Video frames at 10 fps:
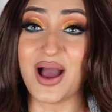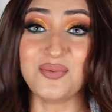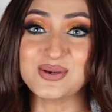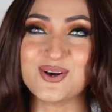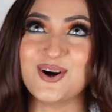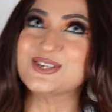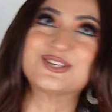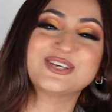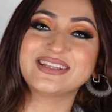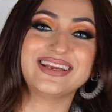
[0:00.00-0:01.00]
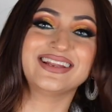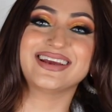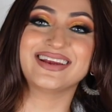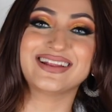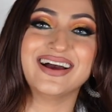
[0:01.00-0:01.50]
that was all she
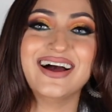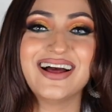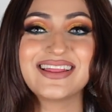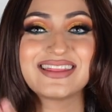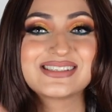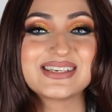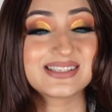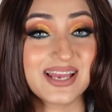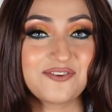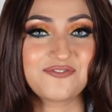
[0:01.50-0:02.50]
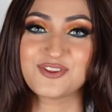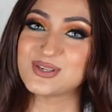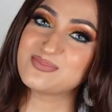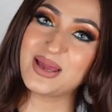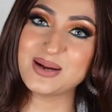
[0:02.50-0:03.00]
needed. This is it for
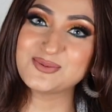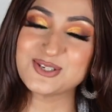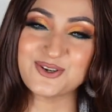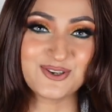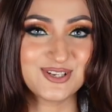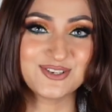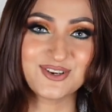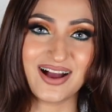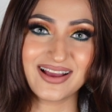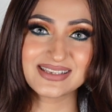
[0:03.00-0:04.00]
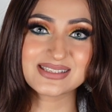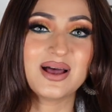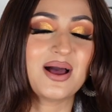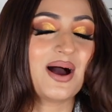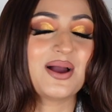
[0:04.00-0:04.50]
this makeup tutorial, you guys.
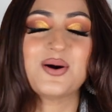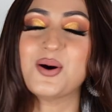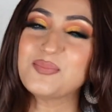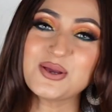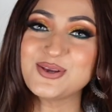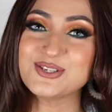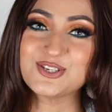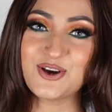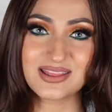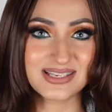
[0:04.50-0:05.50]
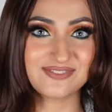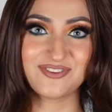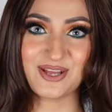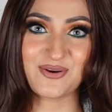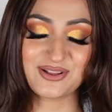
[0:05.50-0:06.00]
I hope you enjoyed this
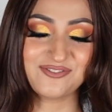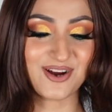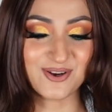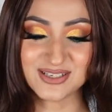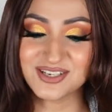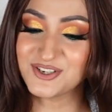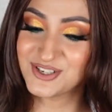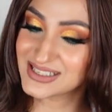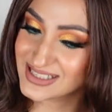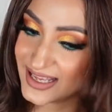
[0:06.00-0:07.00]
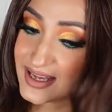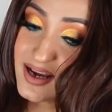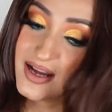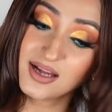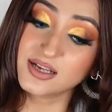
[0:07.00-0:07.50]
video and found it interesting.
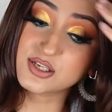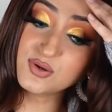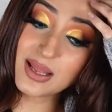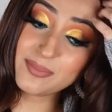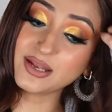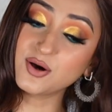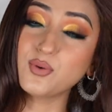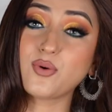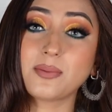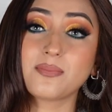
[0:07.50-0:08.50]
Do let me know what